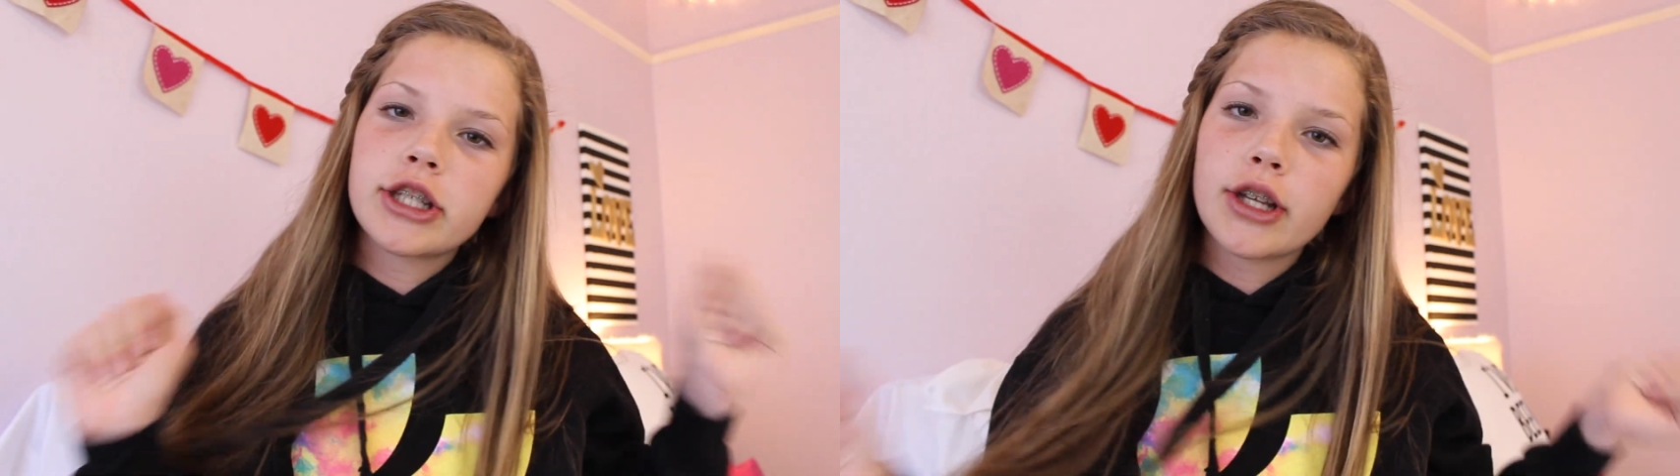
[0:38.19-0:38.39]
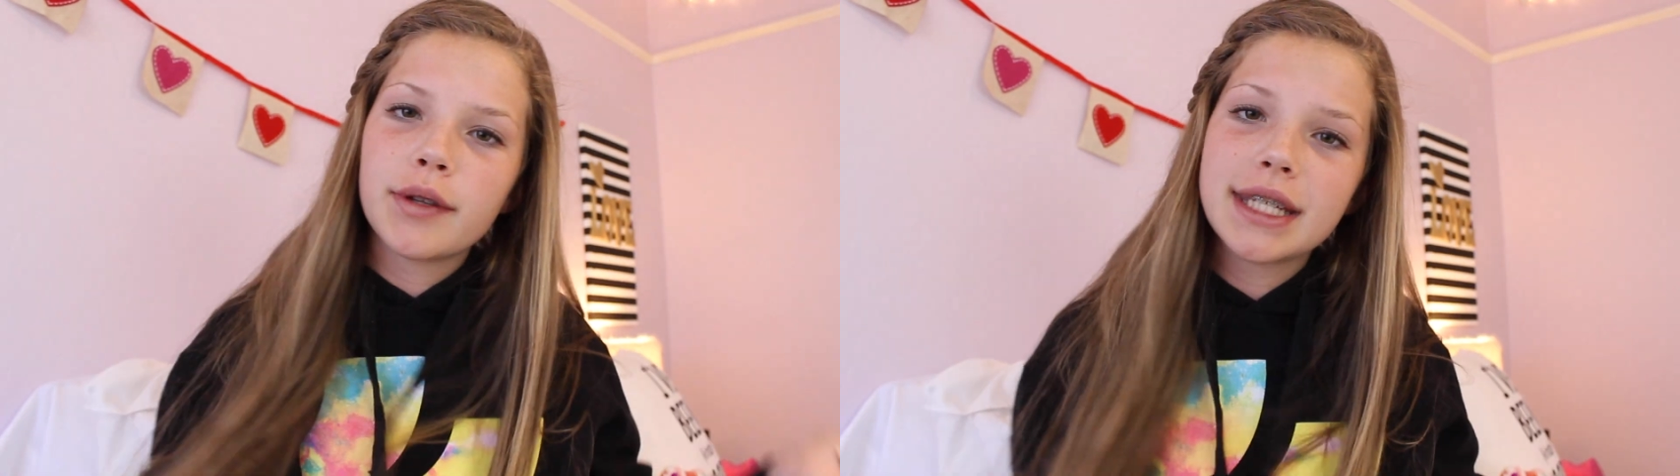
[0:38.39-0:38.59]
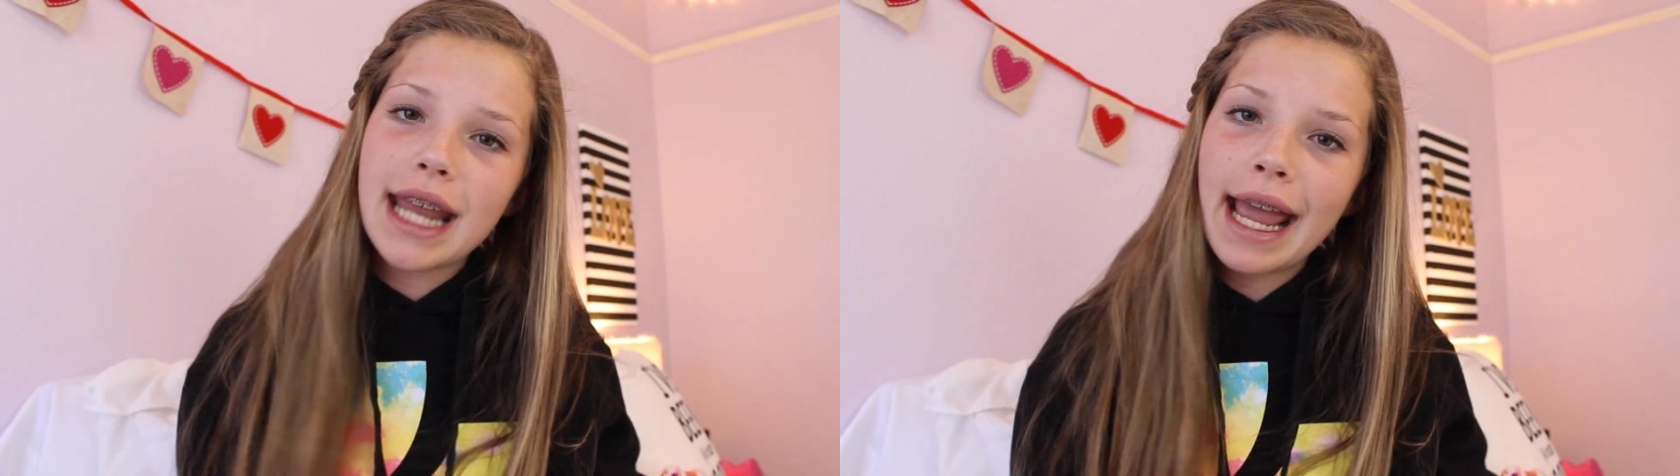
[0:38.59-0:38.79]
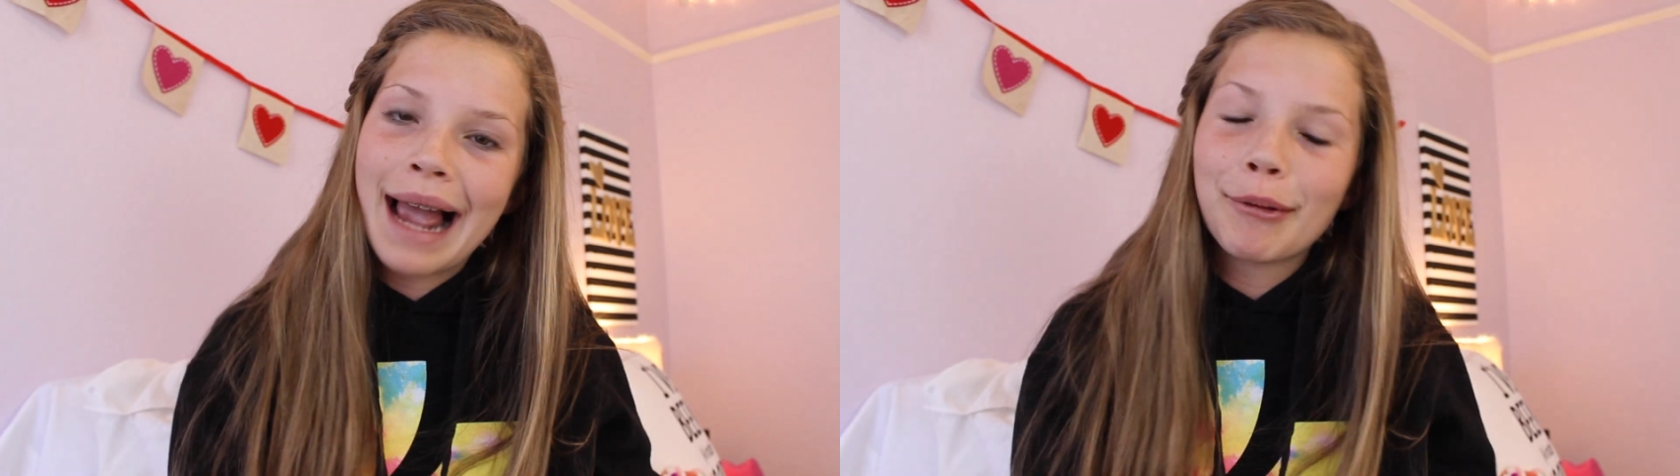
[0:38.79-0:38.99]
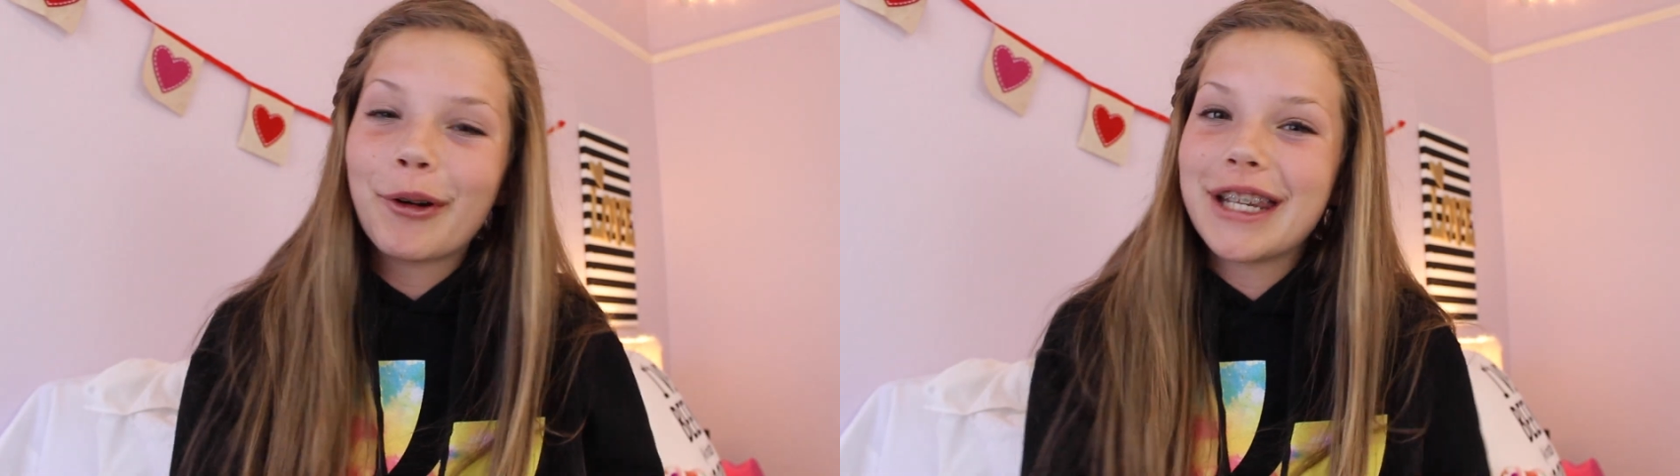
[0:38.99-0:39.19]
so today
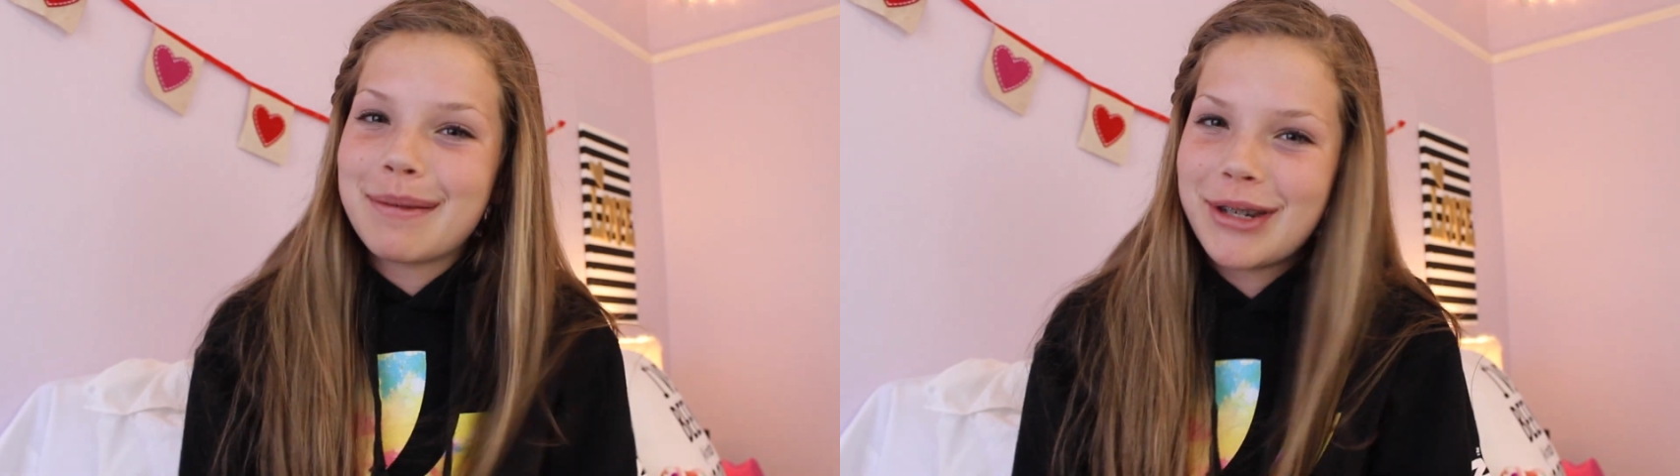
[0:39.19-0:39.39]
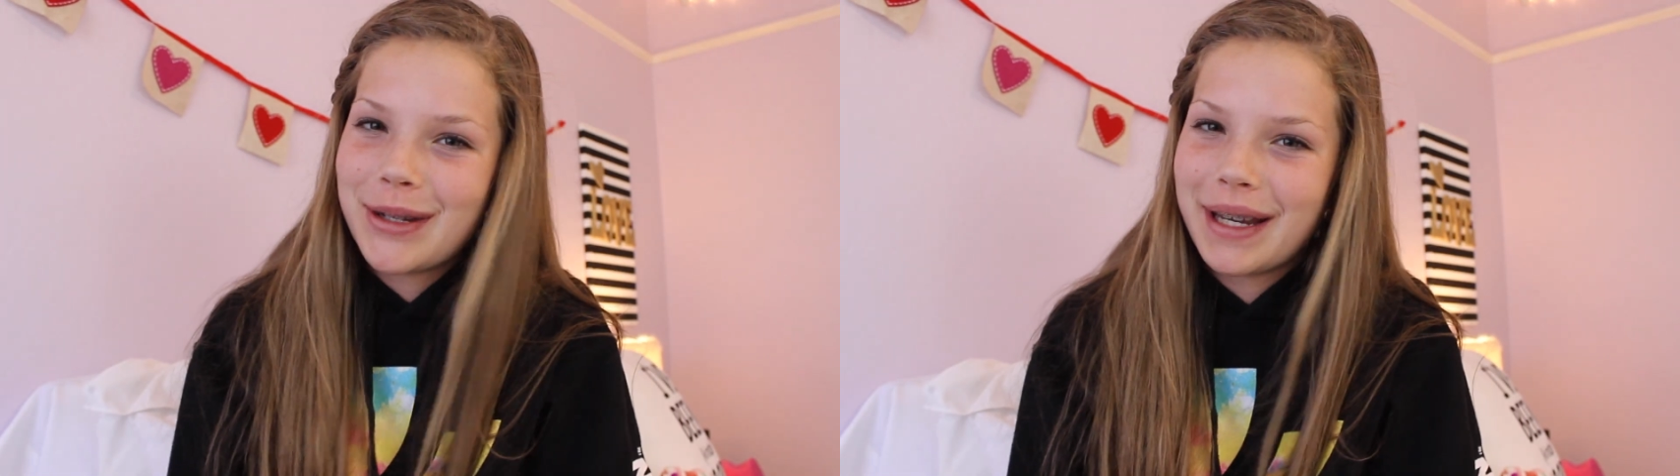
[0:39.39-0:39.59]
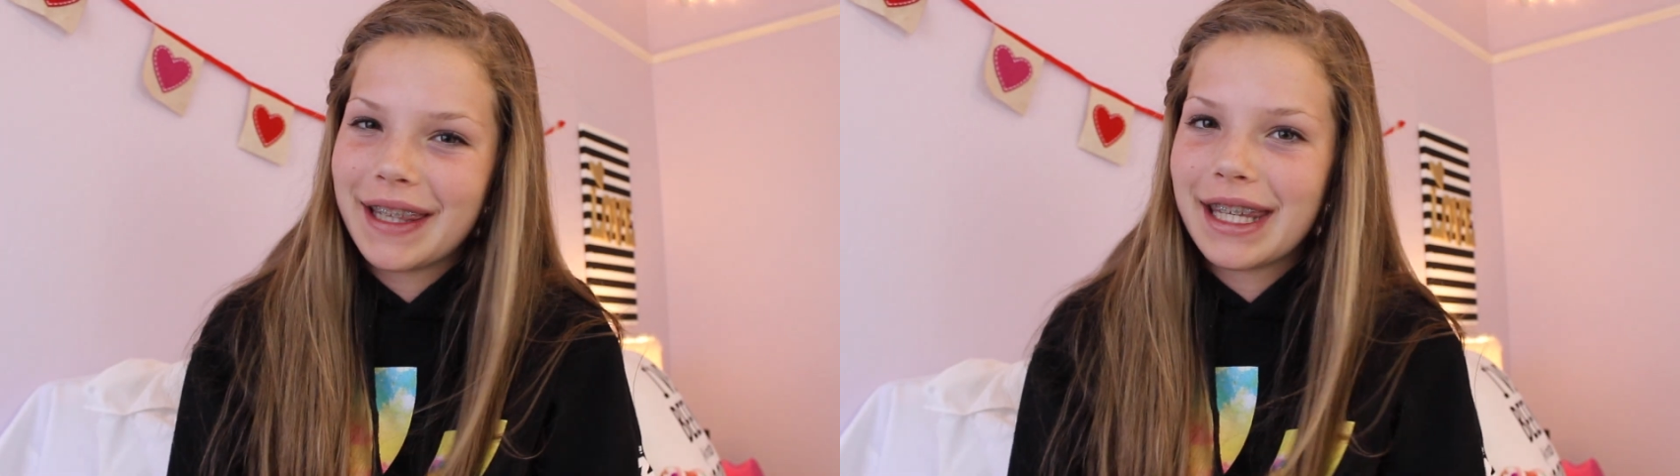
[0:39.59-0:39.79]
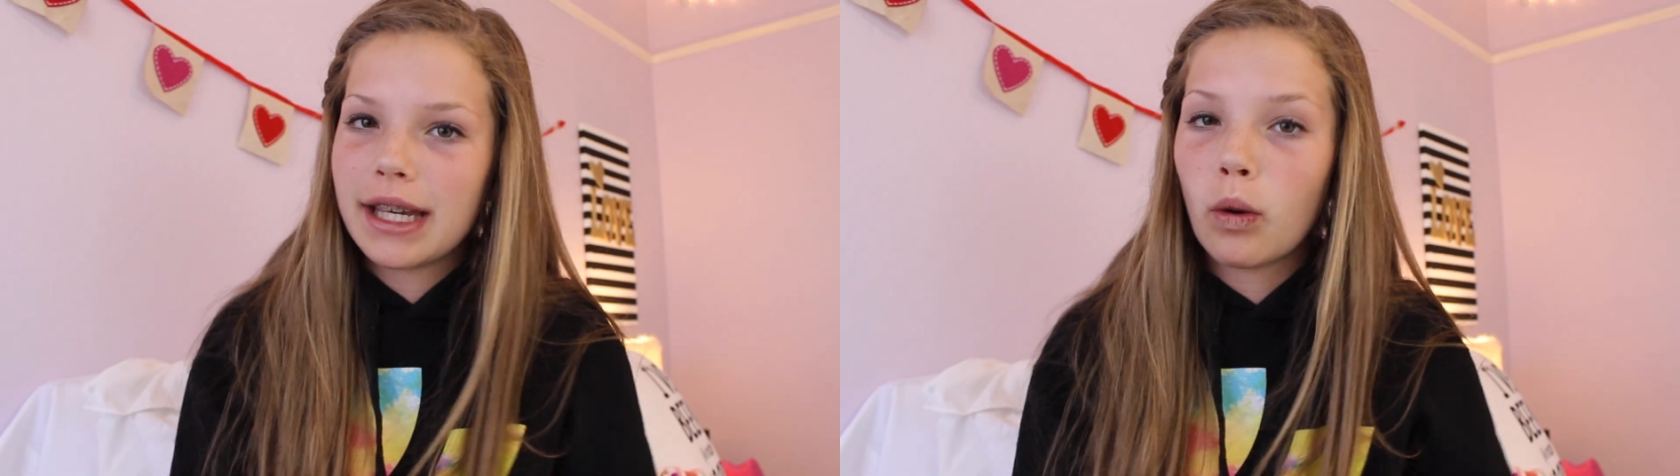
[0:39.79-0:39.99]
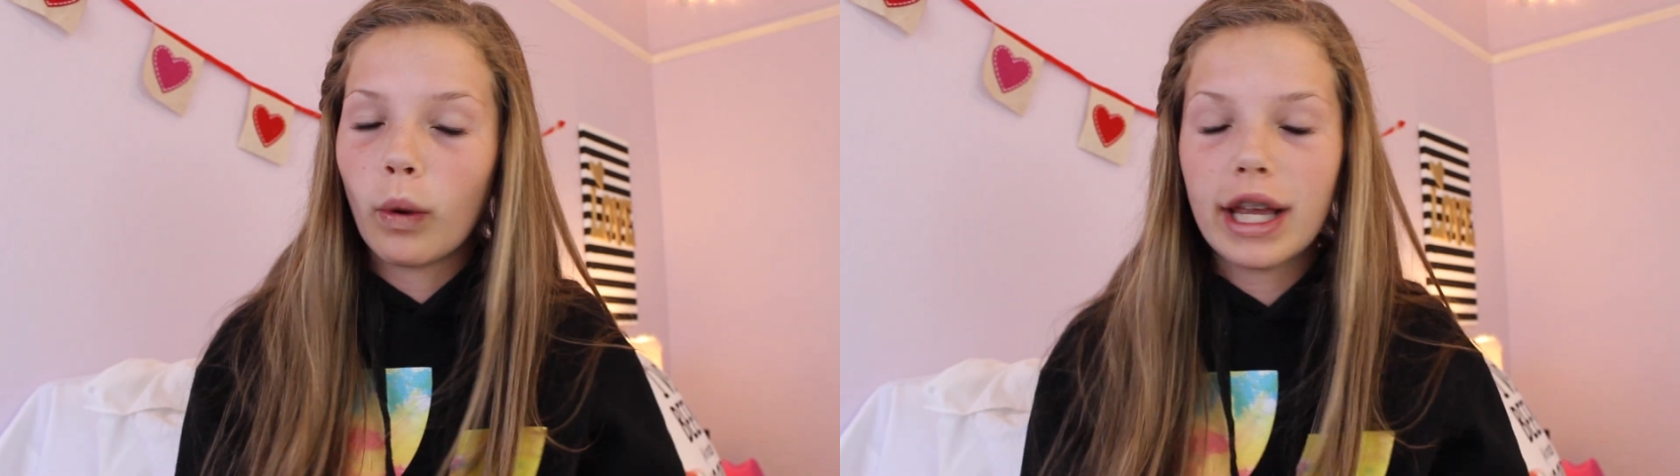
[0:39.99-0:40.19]
I'm going to be doing
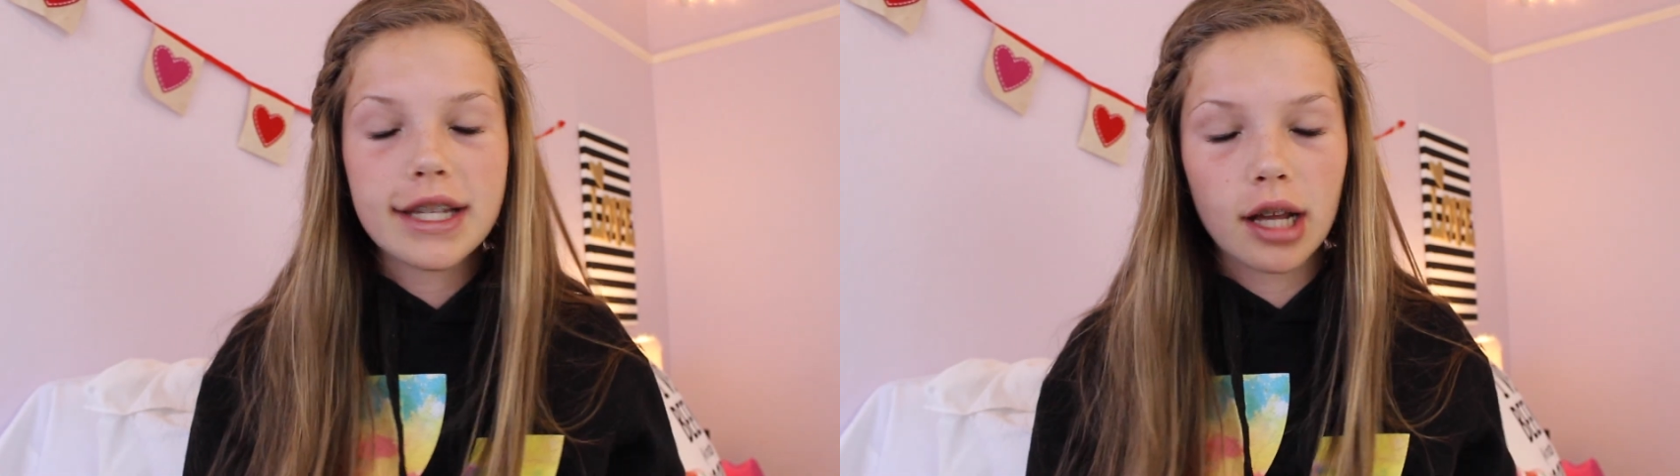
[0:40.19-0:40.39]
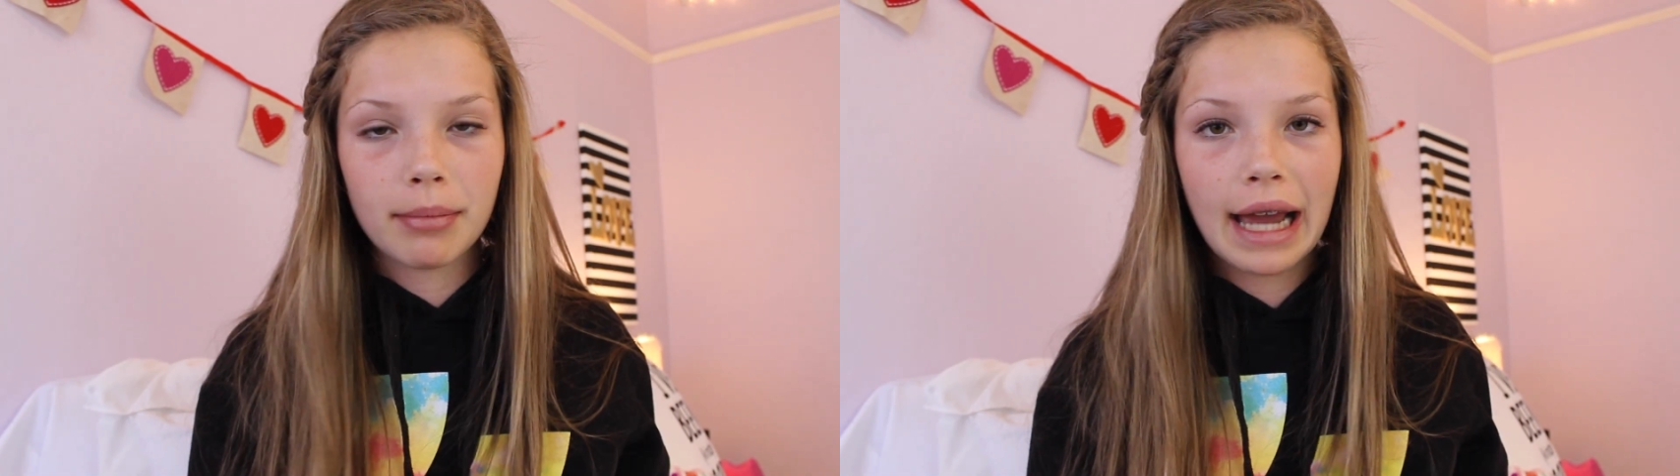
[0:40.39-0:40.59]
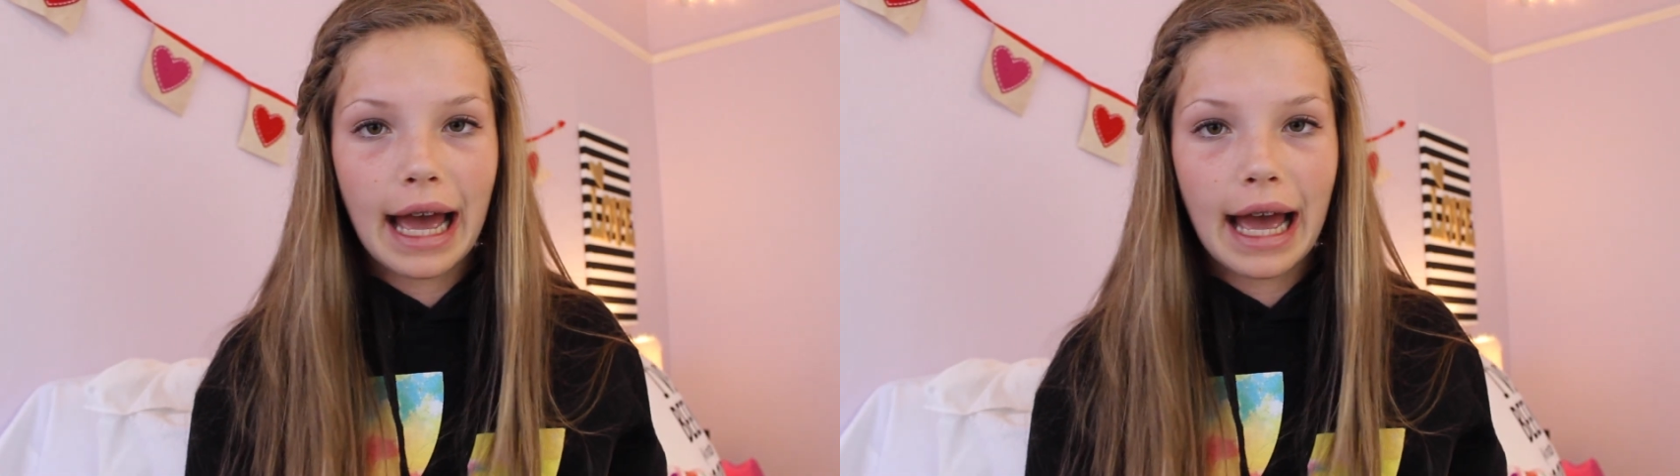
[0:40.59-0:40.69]
the what is on my